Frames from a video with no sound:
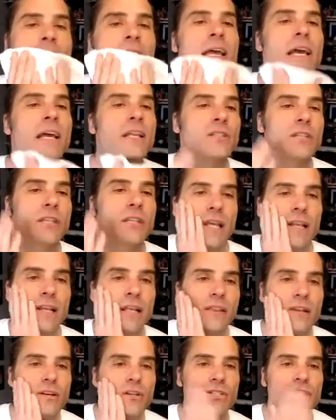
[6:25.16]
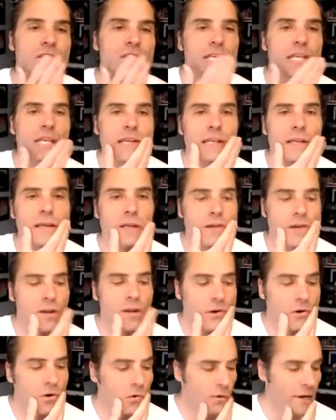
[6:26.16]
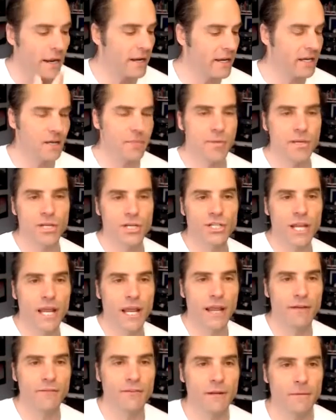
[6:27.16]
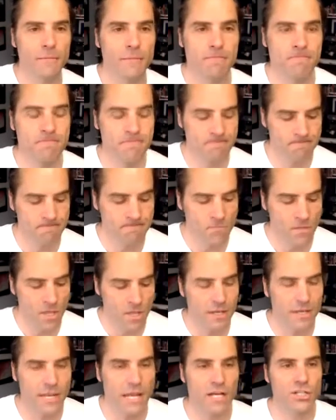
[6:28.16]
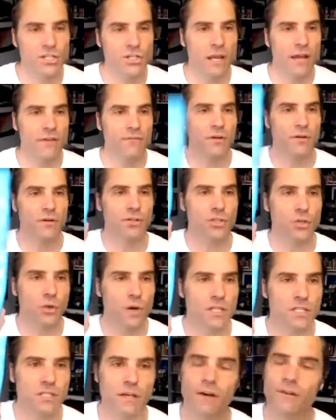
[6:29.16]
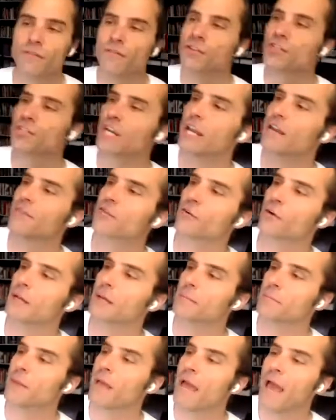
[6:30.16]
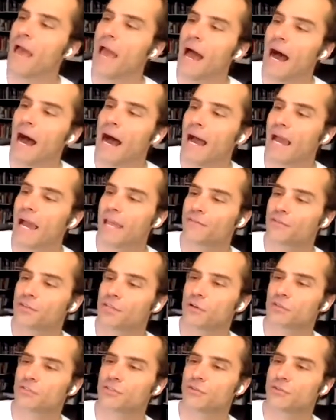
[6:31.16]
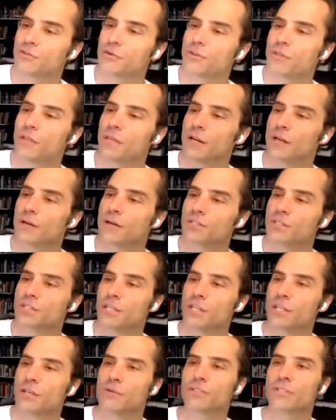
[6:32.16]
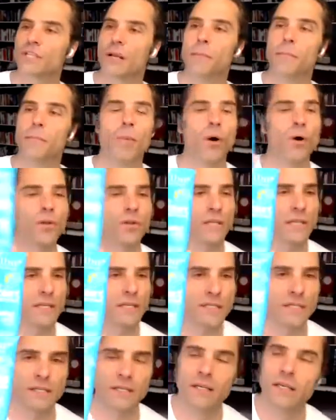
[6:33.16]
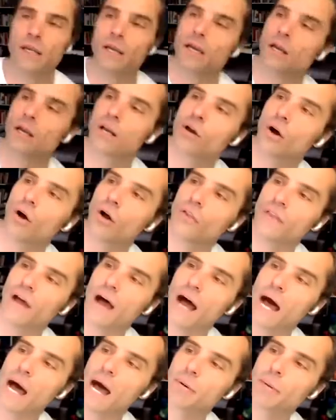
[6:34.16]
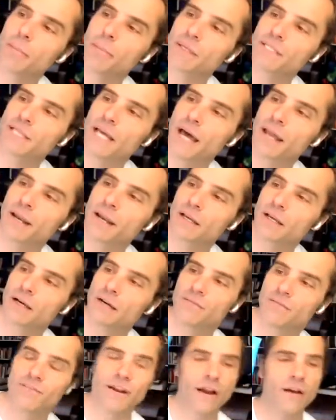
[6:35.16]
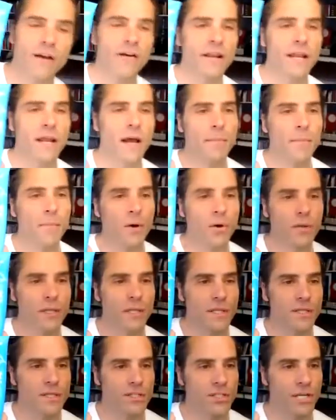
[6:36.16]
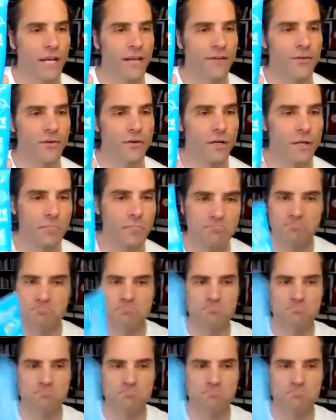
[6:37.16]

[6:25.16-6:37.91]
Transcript: It's getting their skin ready to be shaved. Next, you have your choice of shave cream. I have chosen through the years to use an emollient called Abba Botanica Very Emollient Shave Cream.